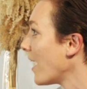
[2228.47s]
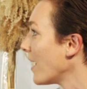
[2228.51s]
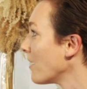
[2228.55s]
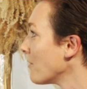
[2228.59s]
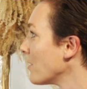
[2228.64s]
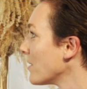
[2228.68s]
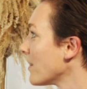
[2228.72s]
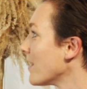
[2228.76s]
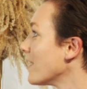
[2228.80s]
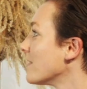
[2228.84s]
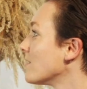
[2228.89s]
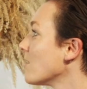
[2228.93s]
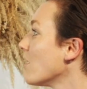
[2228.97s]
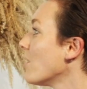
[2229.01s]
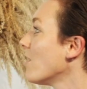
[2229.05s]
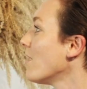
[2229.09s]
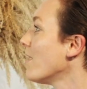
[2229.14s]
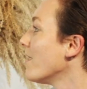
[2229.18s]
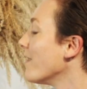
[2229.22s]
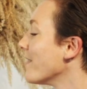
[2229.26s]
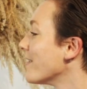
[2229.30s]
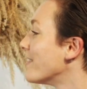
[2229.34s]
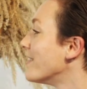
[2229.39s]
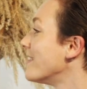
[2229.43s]
I realized,
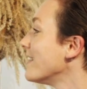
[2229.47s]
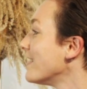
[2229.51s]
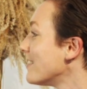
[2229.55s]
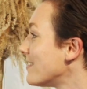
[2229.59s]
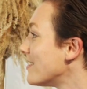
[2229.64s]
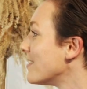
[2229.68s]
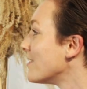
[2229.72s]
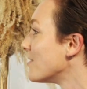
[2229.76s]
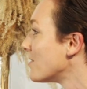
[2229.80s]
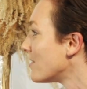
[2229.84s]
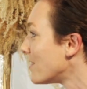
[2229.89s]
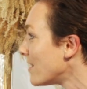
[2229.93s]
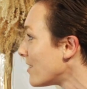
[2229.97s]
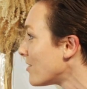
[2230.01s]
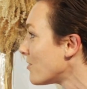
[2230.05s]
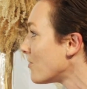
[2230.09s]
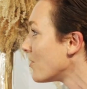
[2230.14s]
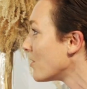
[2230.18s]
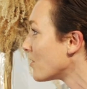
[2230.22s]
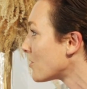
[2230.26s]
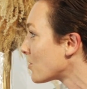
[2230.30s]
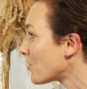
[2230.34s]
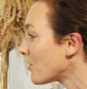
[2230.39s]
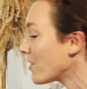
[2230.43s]
oh, this
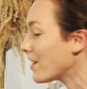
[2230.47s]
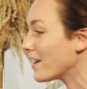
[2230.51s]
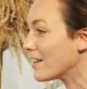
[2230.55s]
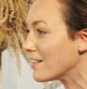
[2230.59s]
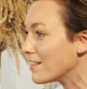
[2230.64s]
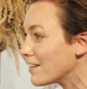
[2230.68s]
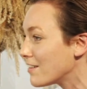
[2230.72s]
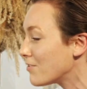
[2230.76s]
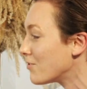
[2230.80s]
feels great.